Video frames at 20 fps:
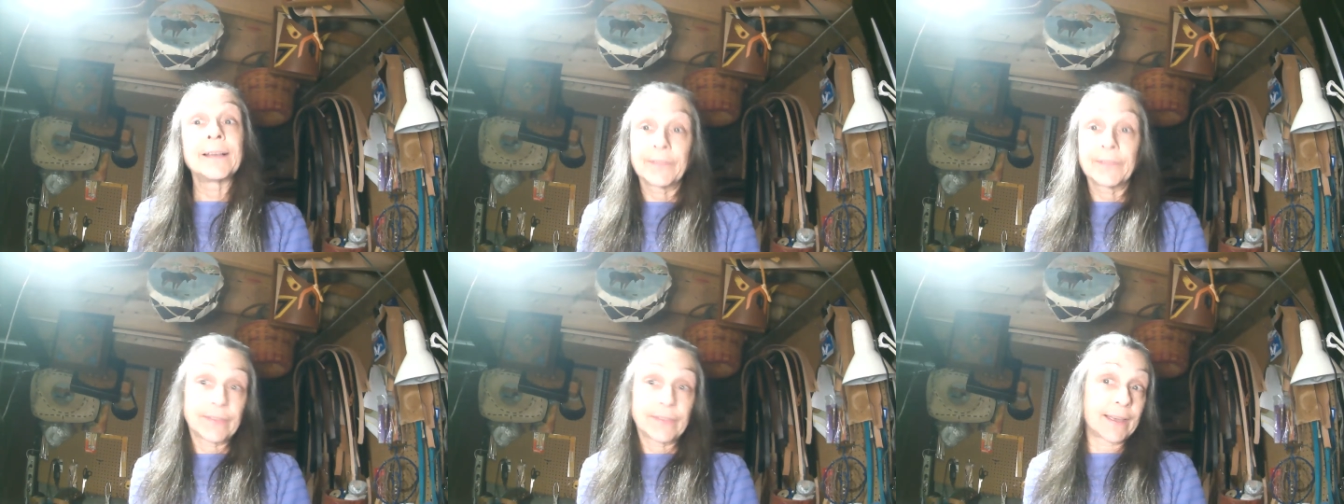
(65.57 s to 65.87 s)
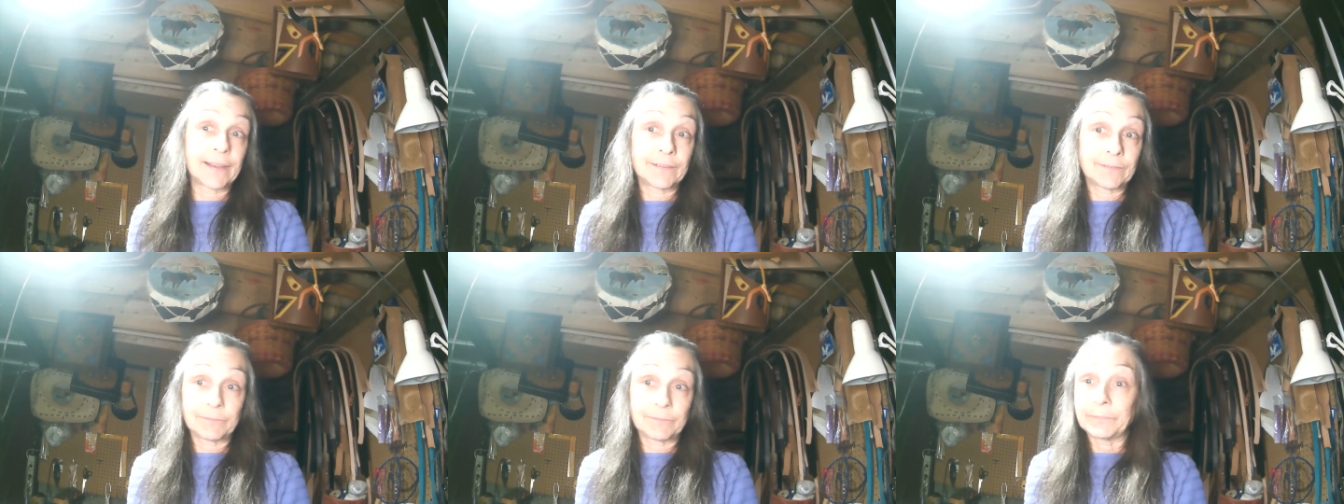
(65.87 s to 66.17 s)

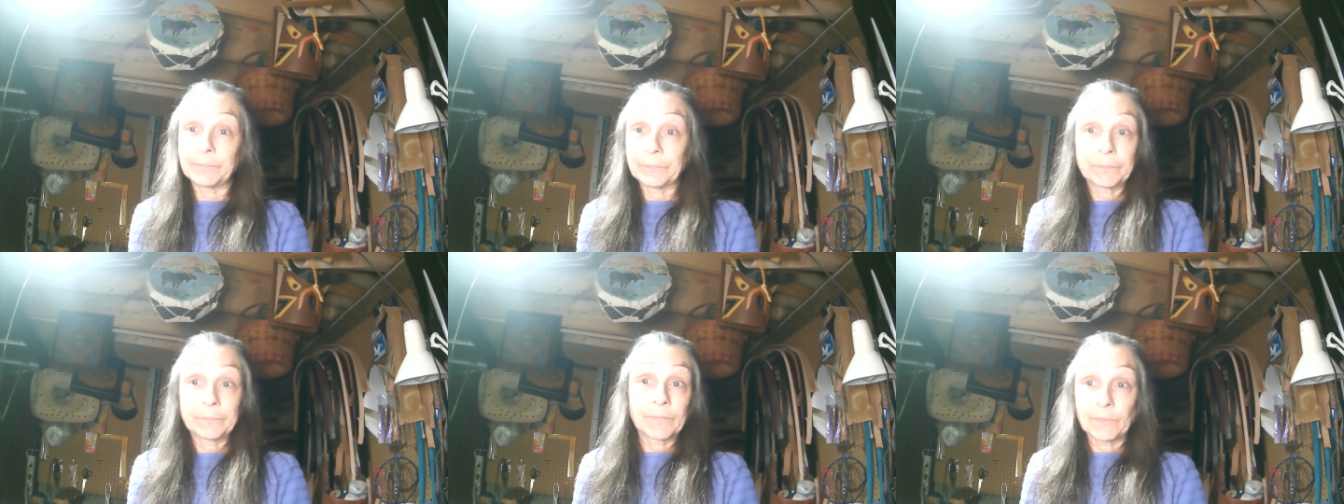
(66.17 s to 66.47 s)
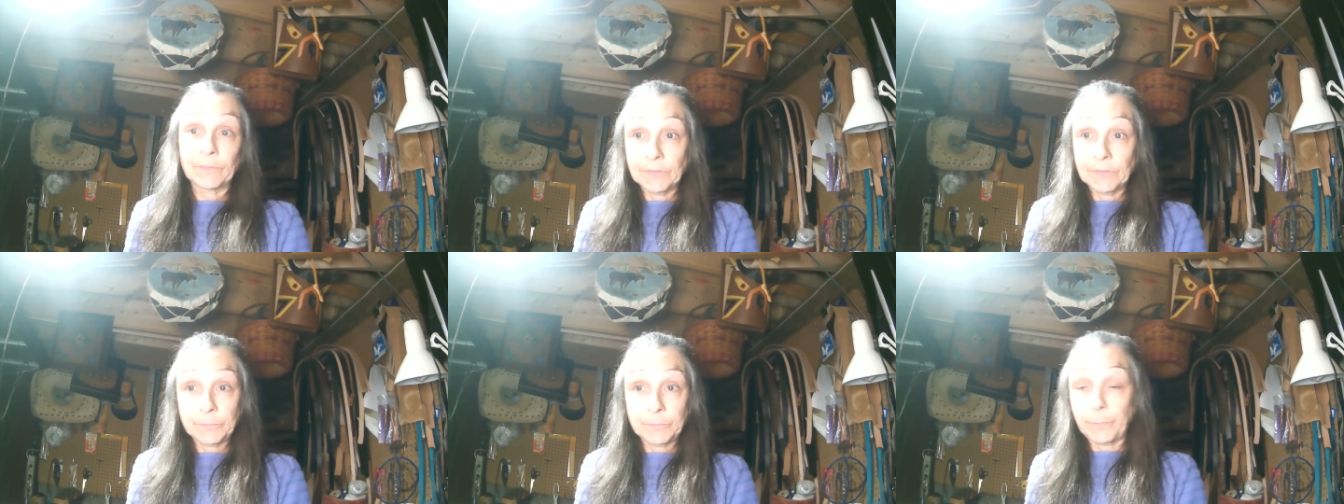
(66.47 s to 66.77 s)
then
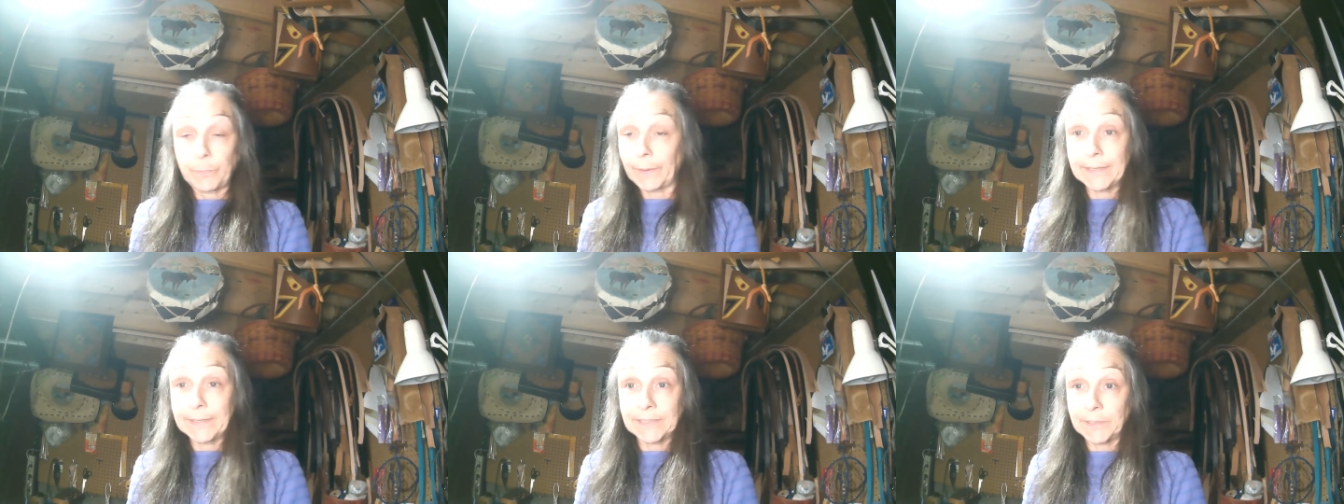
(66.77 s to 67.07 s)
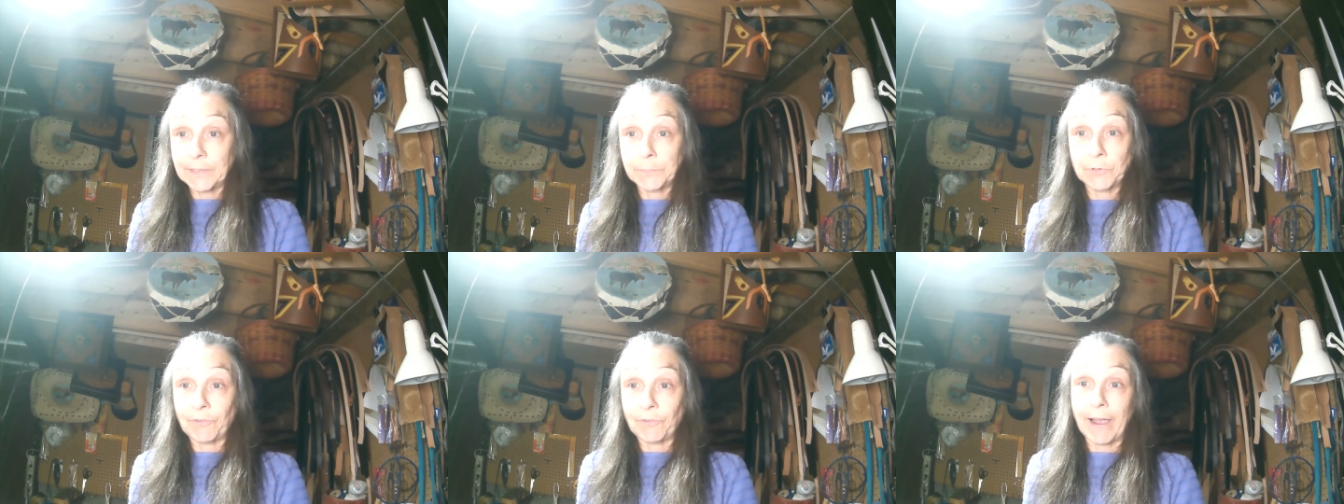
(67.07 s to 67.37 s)
please
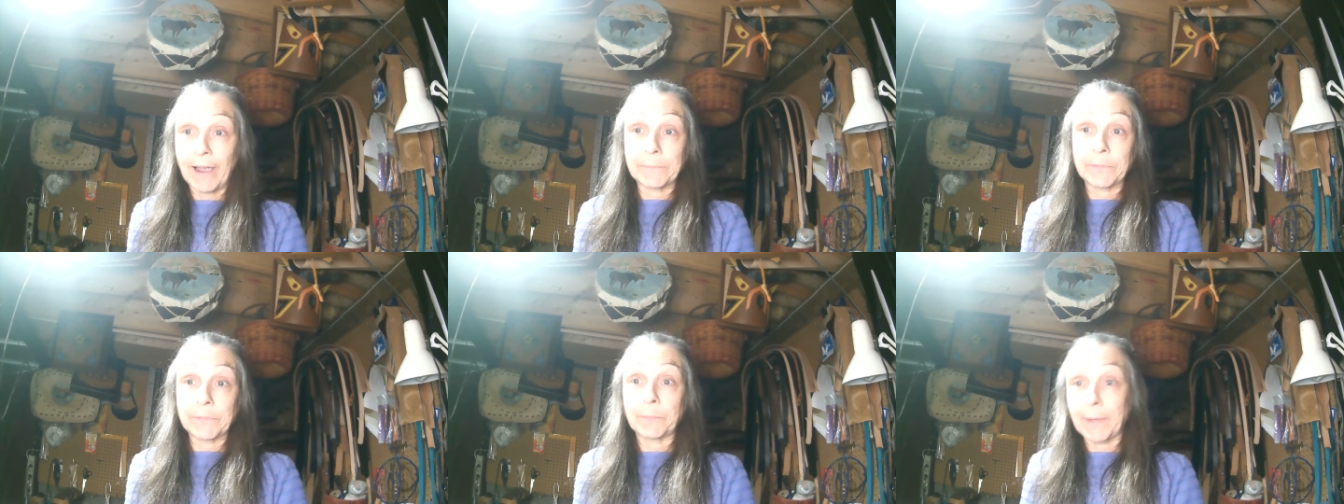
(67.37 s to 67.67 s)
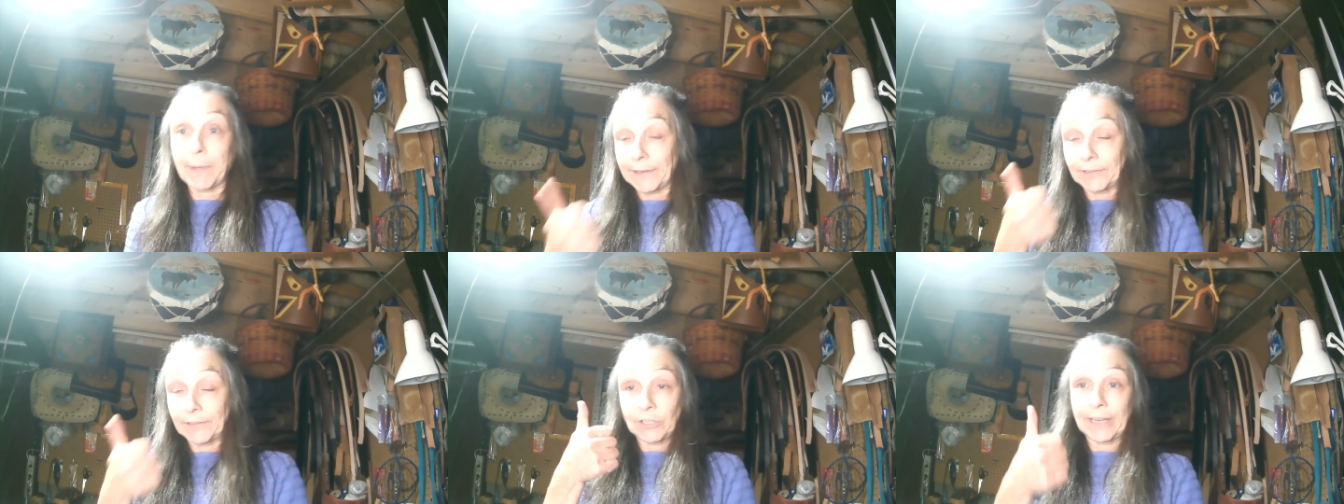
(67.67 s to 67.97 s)
subscribe to
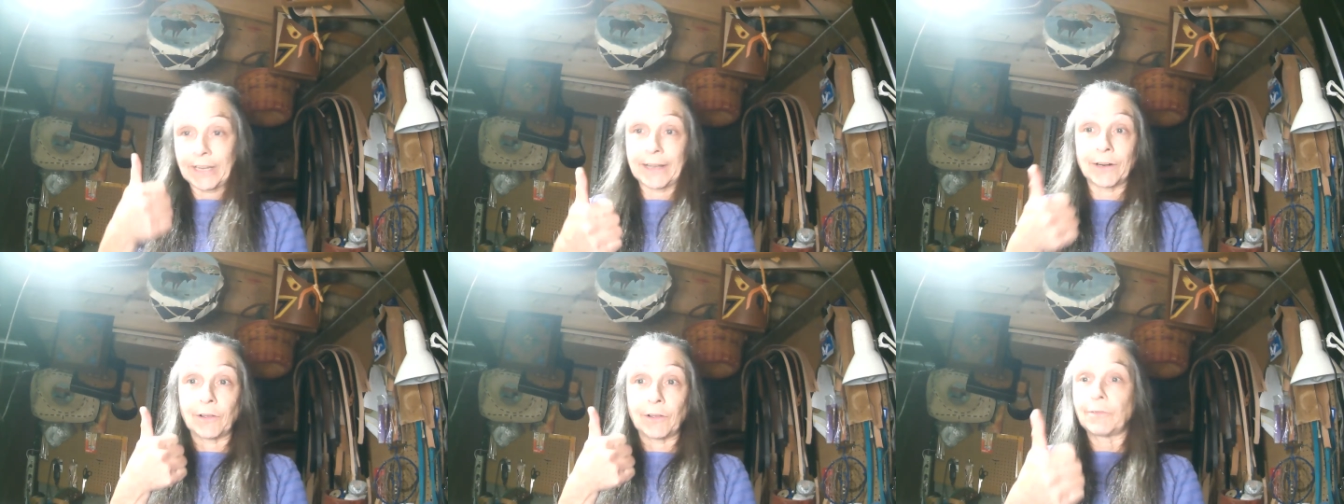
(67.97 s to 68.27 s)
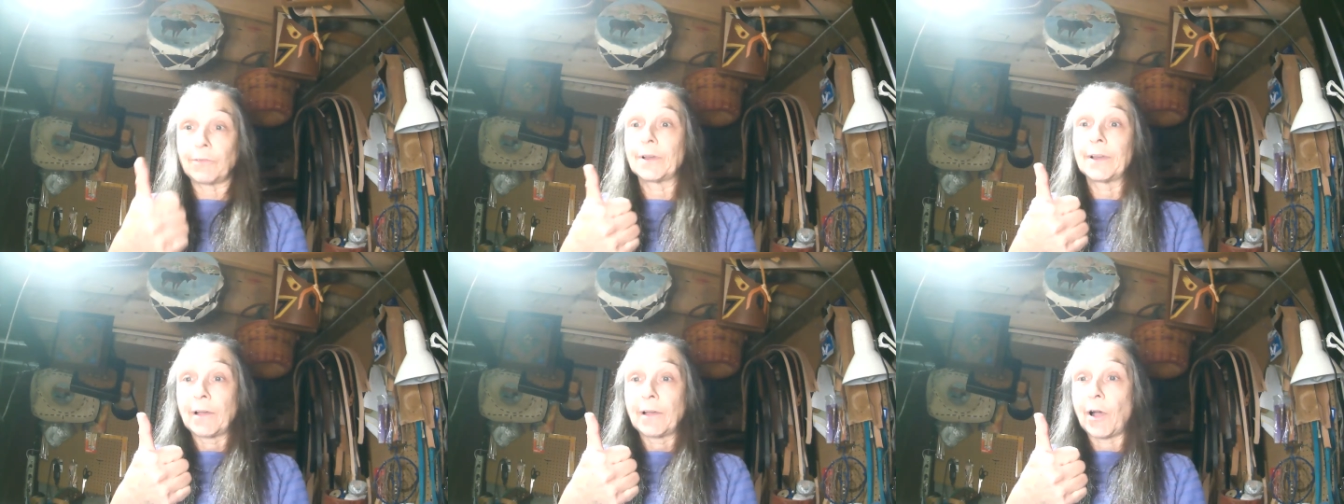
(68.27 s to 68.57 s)
my channel.